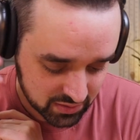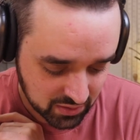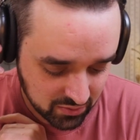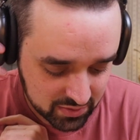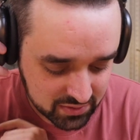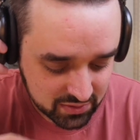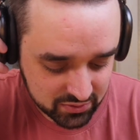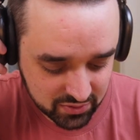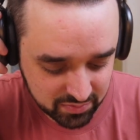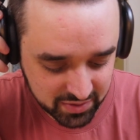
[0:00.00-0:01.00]
the noise
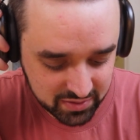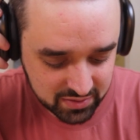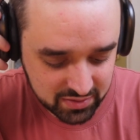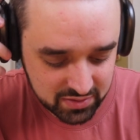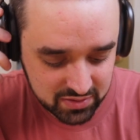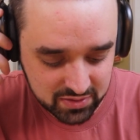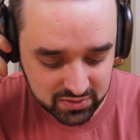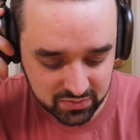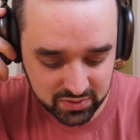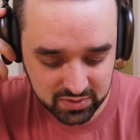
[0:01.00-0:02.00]
control button to
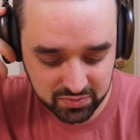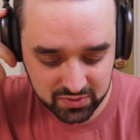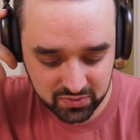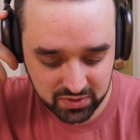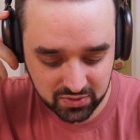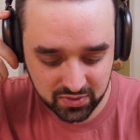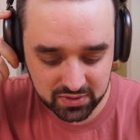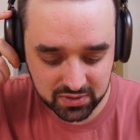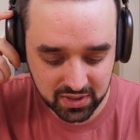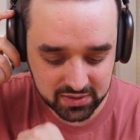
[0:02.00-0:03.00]
switch between
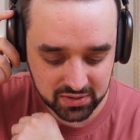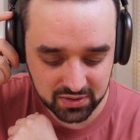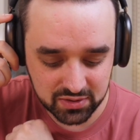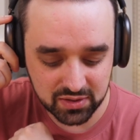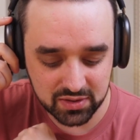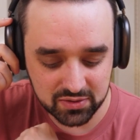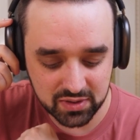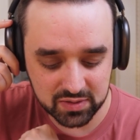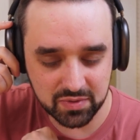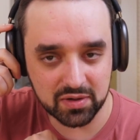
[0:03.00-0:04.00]
noise cancellation and
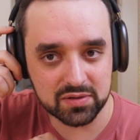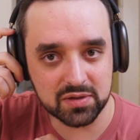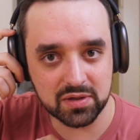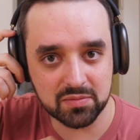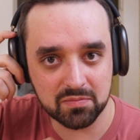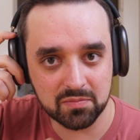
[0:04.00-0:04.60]
transparency.